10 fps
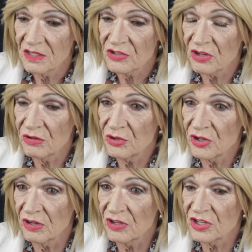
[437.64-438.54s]
So
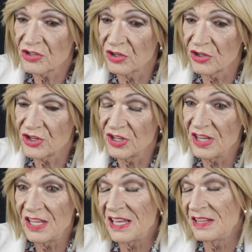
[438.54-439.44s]
started searching
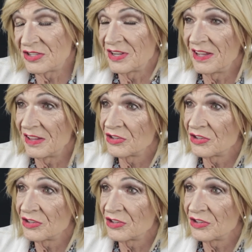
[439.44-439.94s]
the internet